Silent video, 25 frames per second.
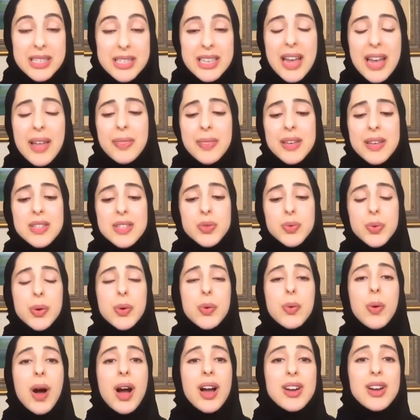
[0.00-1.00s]
And this
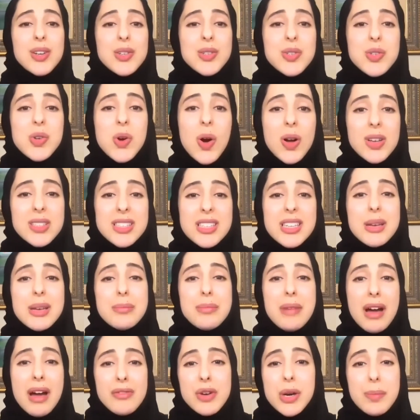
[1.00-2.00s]
requires costly
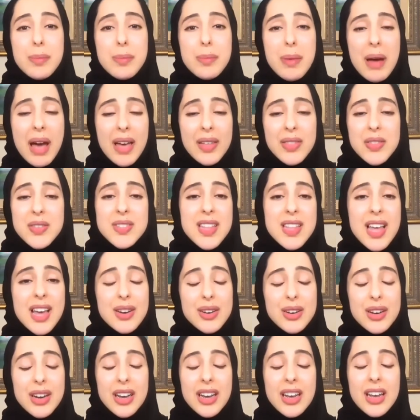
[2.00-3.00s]
maverick paths
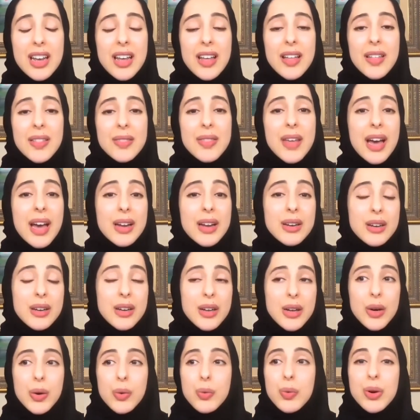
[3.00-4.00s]
that
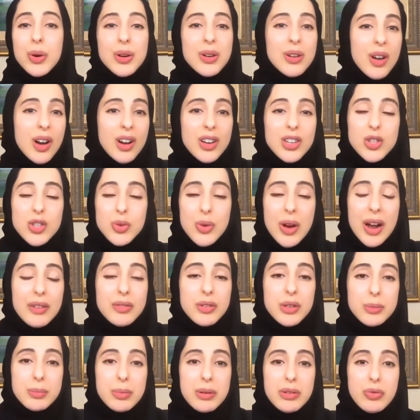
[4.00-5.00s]
were not
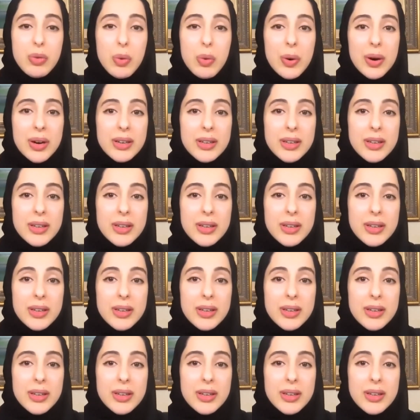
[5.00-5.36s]
traveled before.